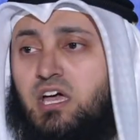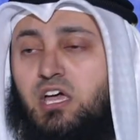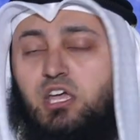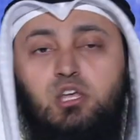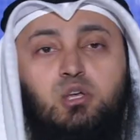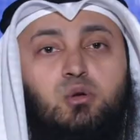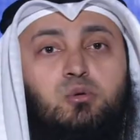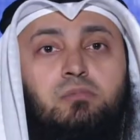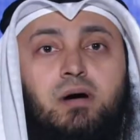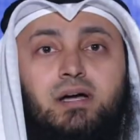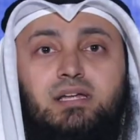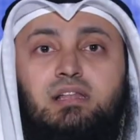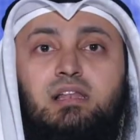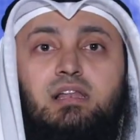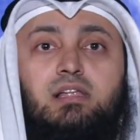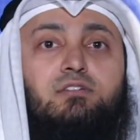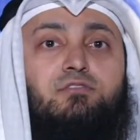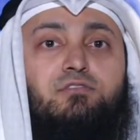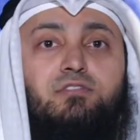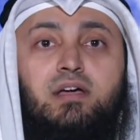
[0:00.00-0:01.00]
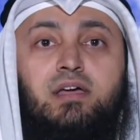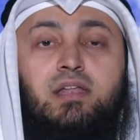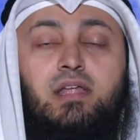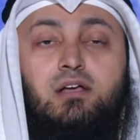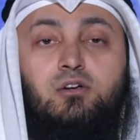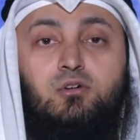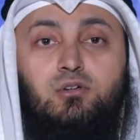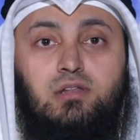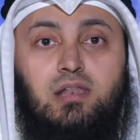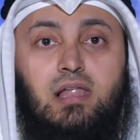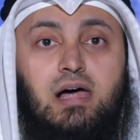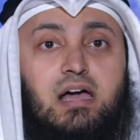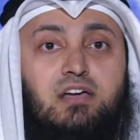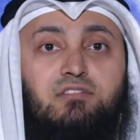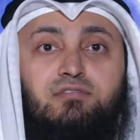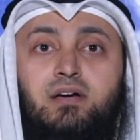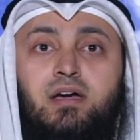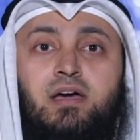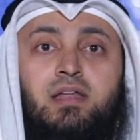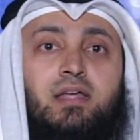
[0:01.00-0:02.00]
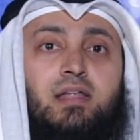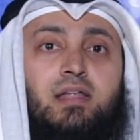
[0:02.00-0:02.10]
You might live in a good life and